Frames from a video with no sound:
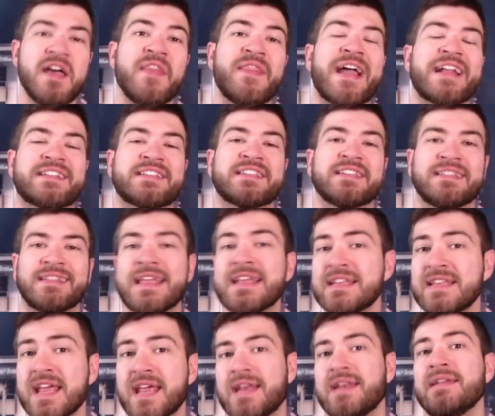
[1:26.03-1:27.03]
That's
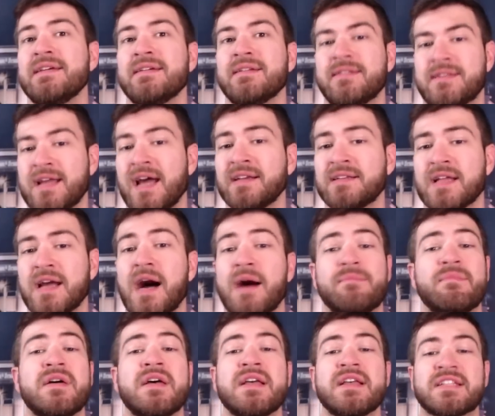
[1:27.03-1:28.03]

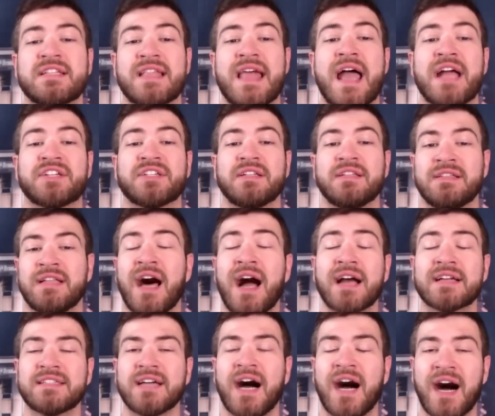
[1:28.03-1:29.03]

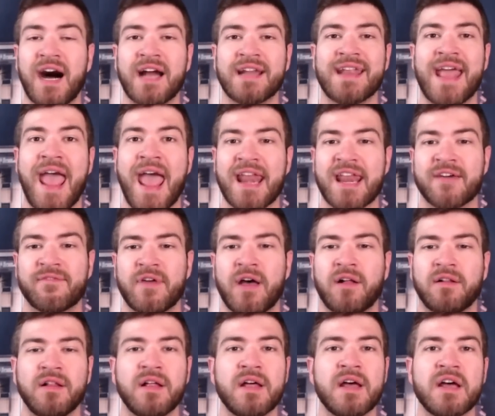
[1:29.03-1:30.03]

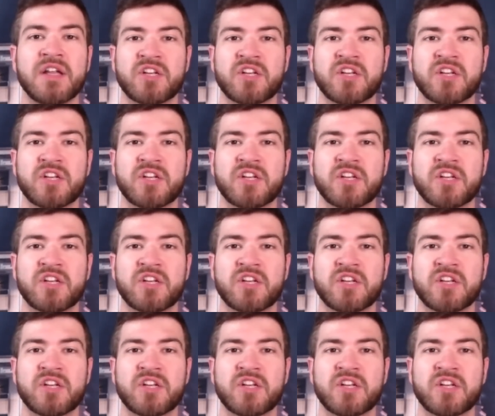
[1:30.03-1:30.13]
linkedin.com/lockedonNFL